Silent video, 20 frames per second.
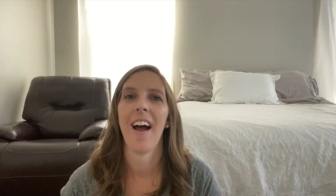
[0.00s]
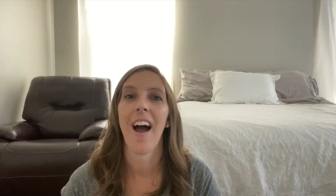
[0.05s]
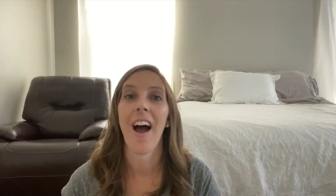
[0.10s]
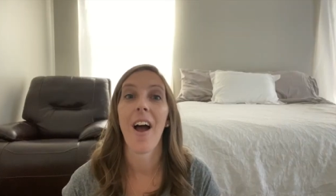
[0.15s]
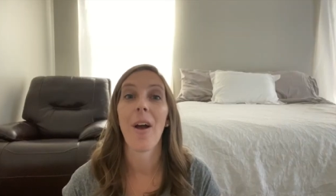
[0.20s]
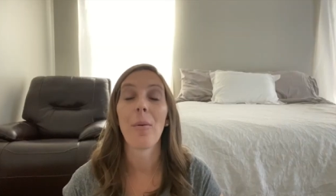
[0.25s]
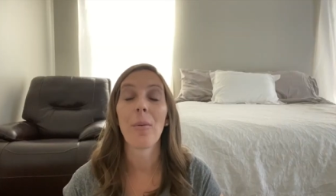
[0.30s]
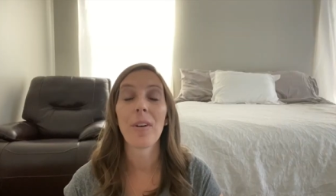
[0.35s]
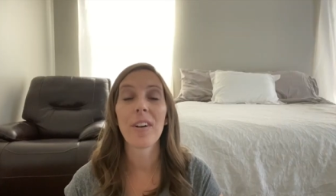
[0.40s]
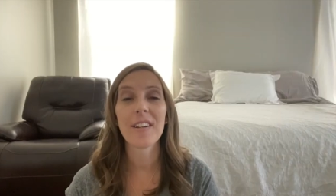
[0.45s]

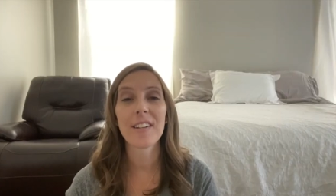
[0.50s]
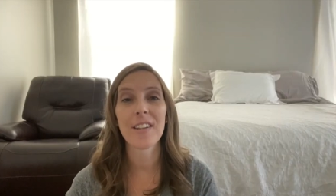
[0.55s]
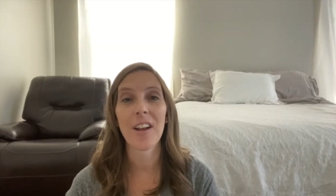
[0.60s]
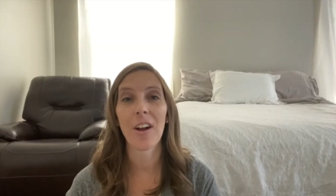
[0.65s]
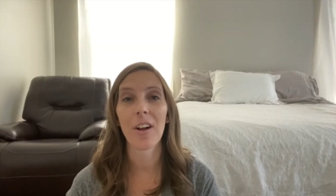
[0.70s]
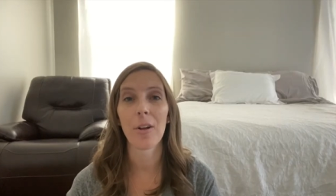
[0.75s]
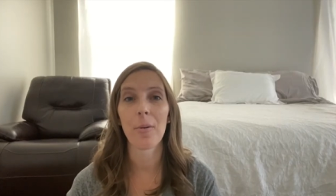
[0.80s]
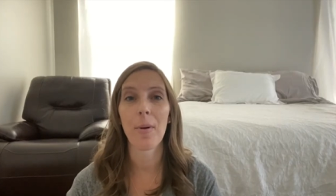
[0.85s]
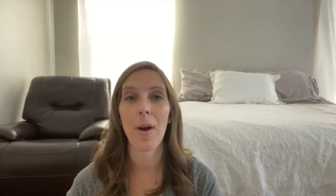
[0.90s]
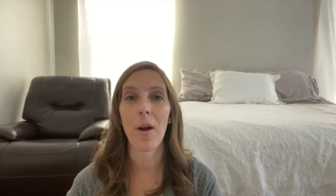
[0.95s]
I want to
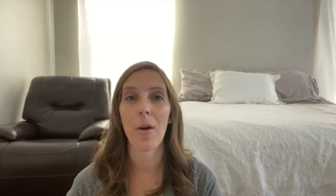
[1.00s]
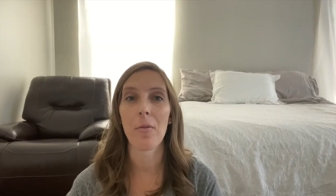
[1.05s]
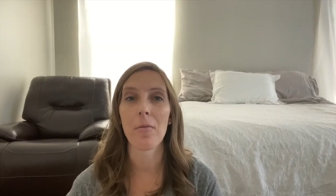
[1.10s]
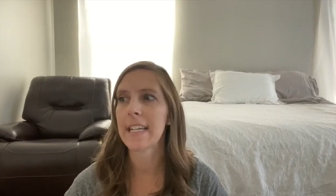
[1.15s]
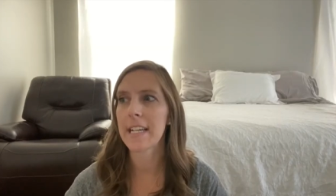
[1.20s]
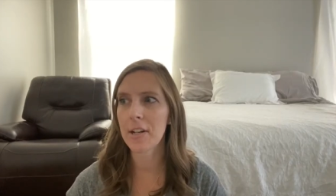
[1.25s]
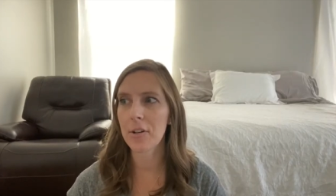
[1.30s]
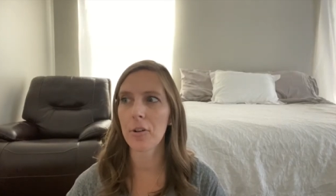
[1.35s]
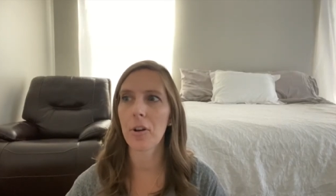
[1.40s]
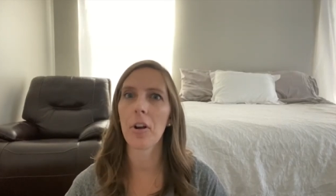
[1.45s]
talk about
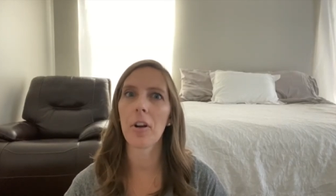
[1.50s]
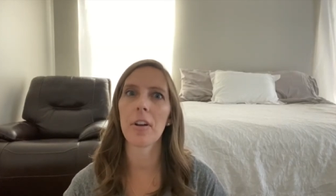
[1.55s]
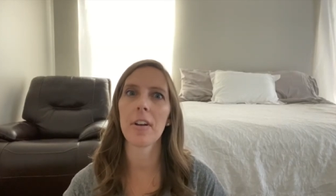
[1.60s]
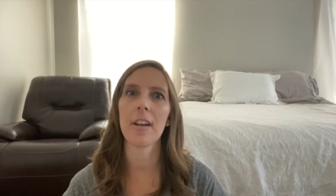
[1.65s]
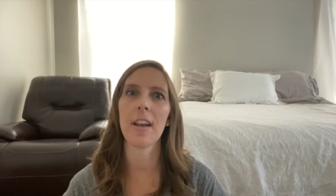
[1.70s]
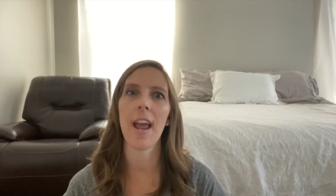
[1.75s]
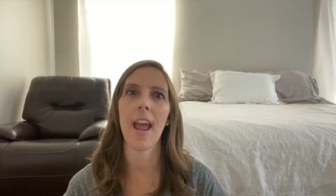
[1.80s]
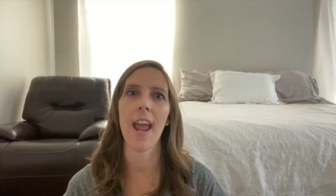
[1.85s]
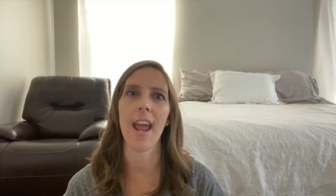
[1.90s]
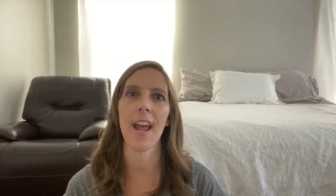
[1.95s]

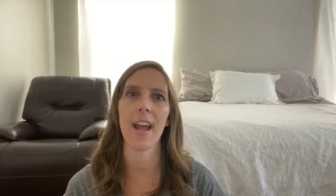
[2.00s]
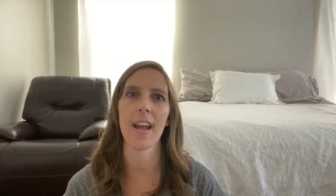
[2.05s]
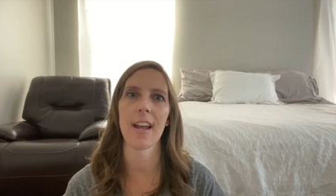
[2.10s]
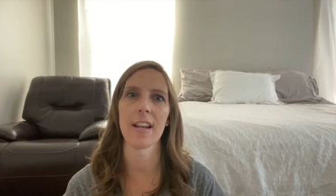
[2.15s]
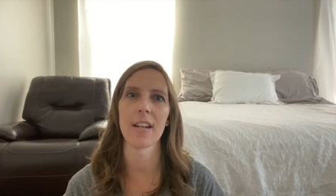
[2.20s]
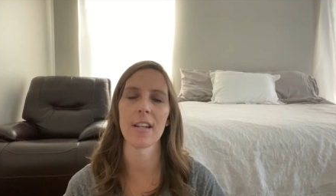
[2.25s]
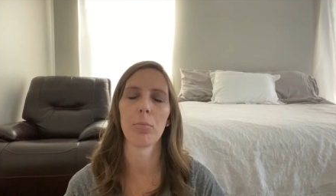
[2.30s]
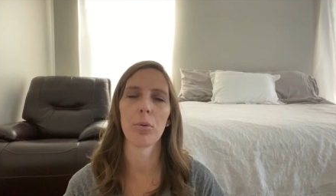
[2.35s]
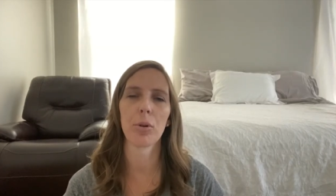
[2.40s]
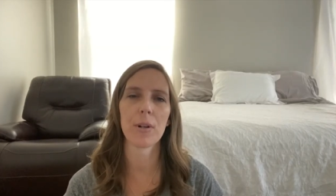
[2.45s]
kindergarten
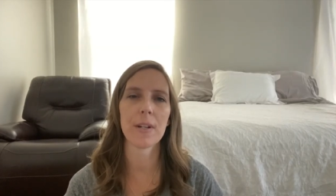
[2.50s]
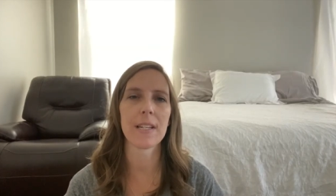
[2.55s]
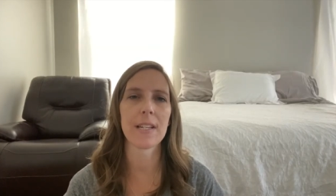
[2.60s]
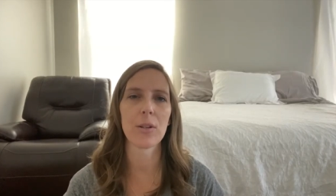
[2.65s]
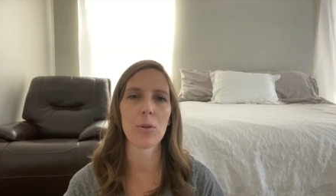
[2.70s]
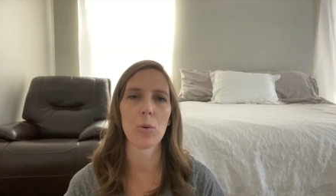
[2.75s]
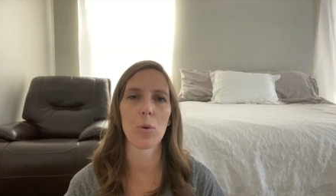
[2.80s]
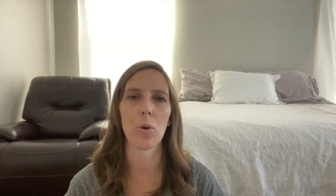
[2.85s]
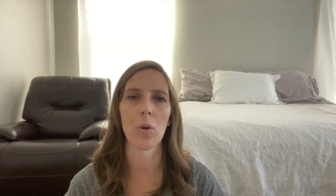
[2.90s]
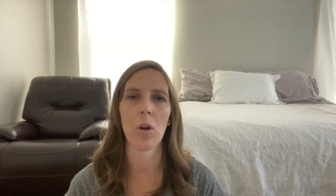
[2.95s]
and
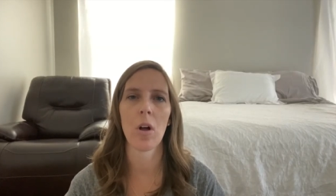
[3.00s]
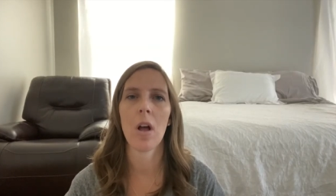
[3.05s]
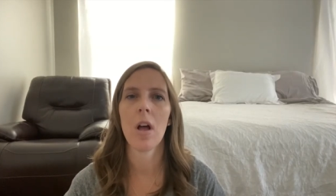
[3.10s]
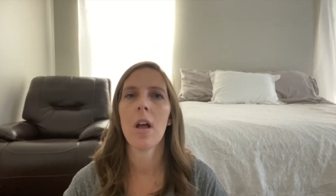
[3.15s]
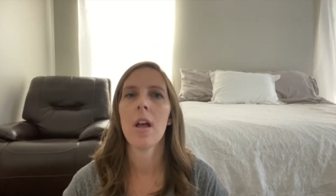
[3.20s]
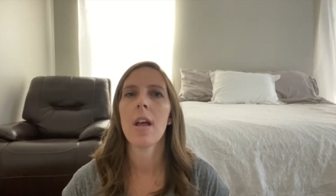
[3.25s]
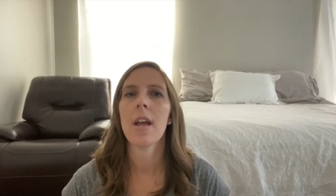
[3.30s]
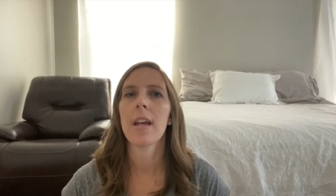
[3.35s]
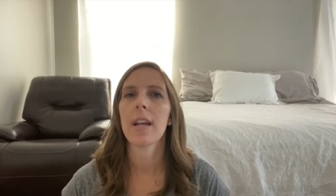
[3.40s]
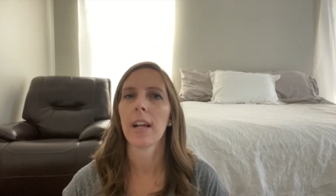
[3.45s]
preschool
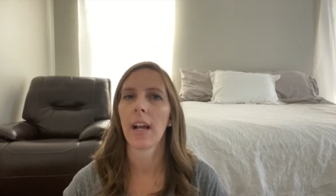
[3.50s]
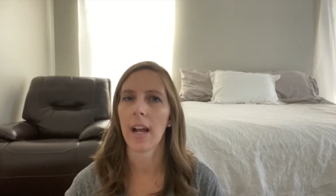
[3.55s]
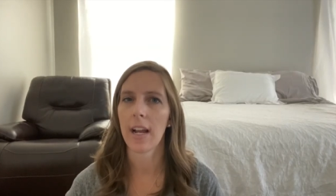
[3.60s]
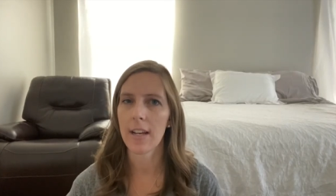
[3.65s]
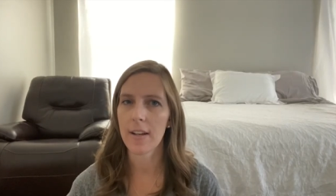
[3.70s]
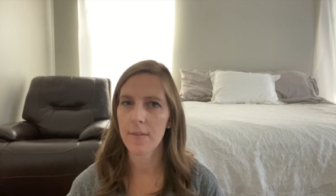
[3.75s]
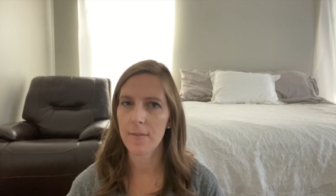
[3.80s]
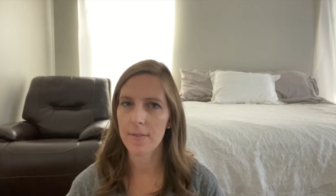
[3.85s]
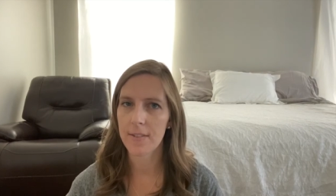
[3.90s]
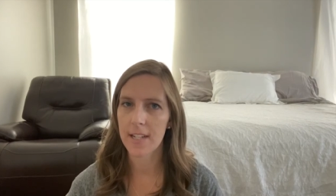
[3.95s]

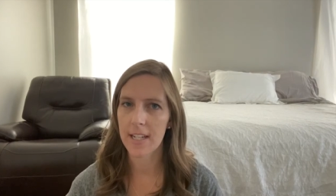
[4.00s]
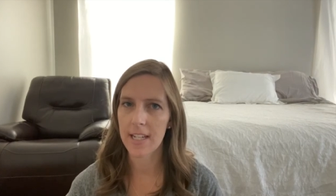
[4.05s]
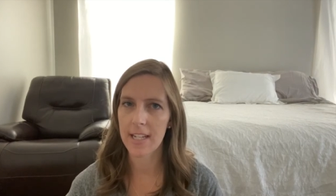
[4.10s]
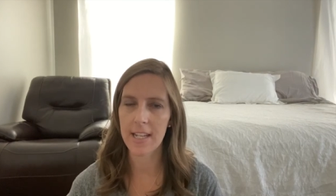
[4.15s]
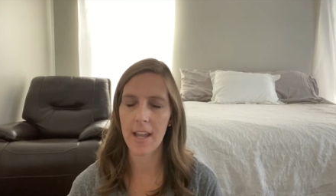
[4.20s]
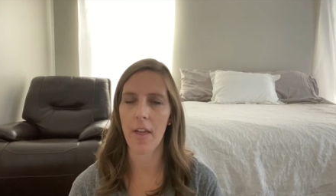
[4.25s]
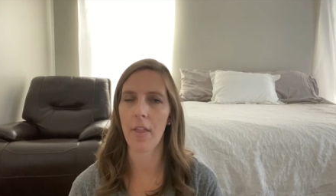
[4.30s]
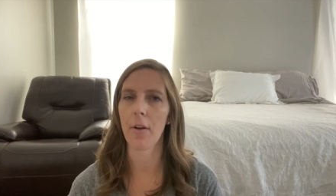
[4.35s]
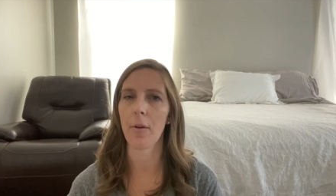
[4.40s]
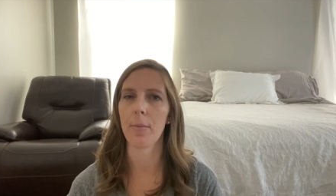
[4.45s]
kind of
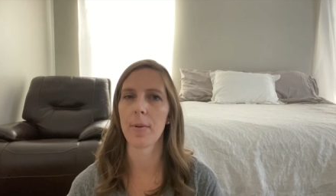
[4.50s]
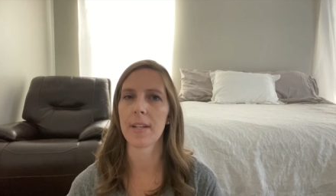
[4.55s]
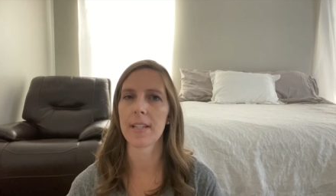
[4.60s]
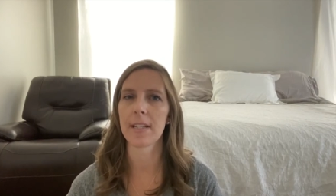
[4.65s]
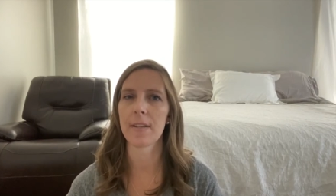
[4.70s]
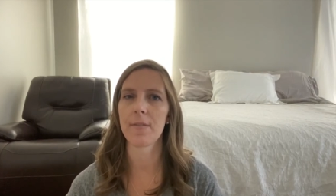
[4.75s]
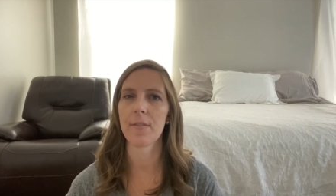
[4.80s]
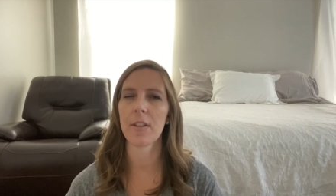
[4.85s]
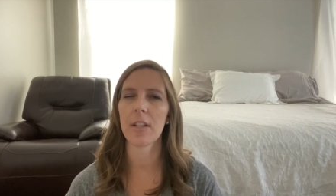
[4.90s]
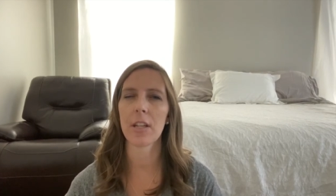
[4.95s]
together because
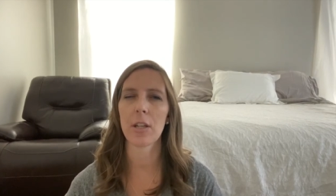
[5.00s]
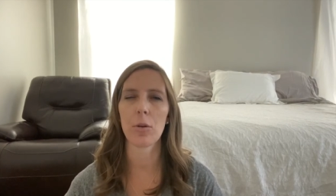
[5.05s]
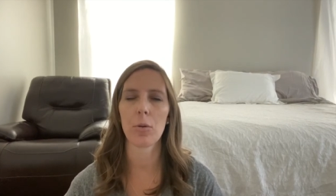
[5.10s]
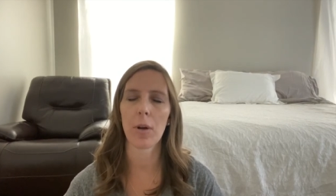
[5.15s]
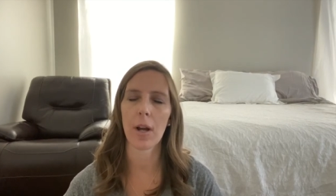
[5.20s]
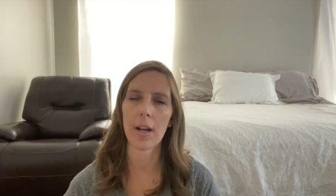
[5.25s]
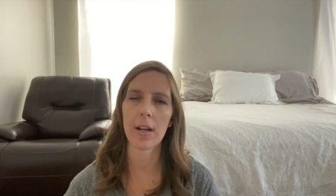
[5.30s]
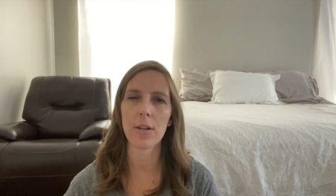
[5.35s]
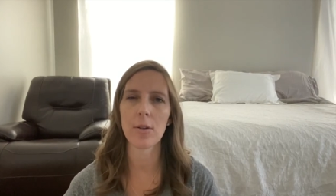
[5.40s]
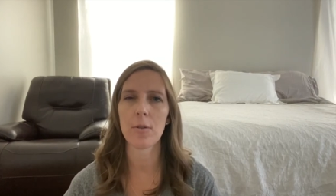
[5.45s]
I feel like you
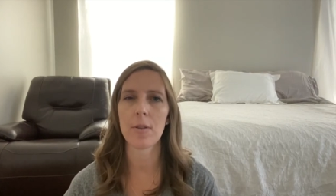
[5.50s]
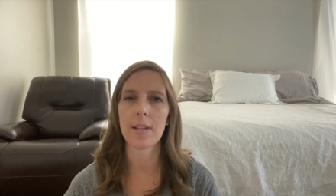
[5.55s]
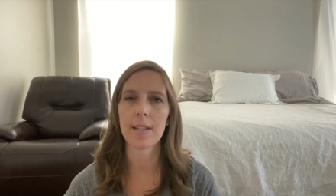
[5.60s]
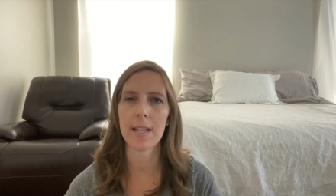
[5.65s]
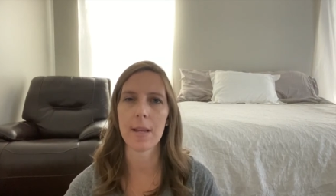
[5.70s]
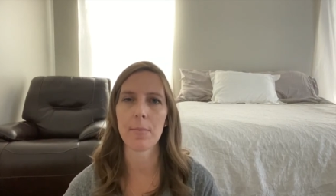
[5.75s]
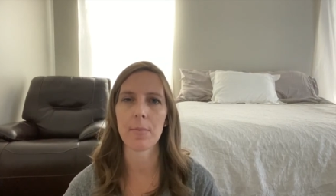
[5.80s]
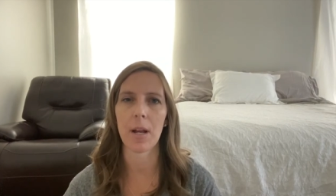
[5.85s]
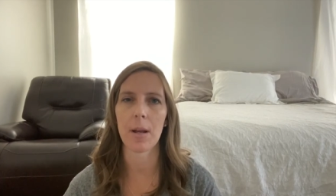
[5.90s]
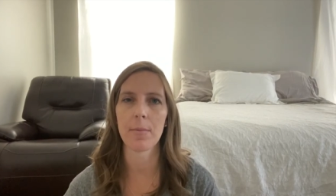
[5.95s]
kind of do the
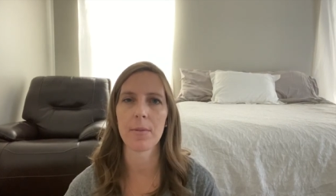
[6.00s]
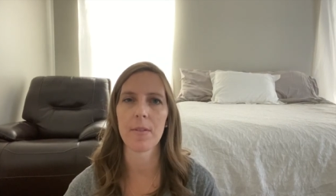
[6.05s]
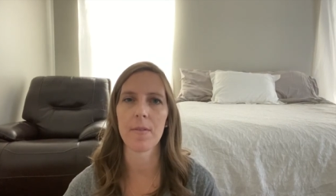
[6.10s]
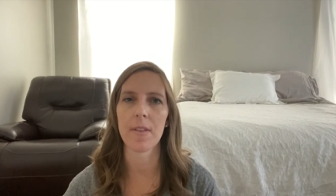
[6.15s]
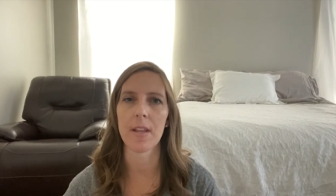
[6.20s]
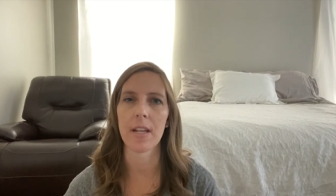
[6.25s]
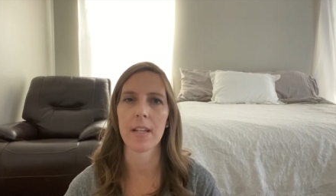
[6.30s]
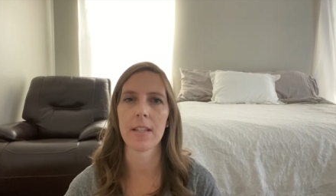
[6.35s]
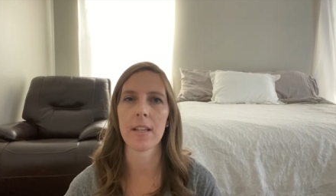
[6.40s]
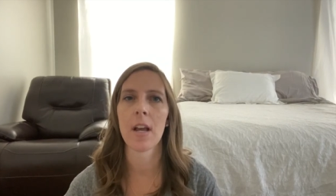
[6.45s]
same types of
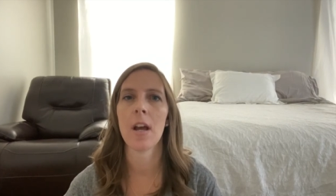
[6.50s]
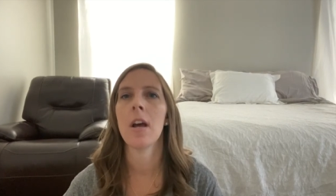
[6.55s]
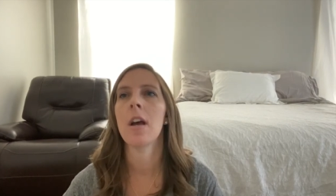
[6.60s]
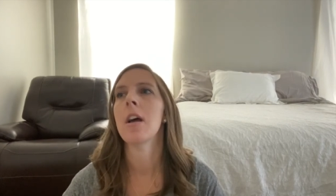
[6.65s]
things.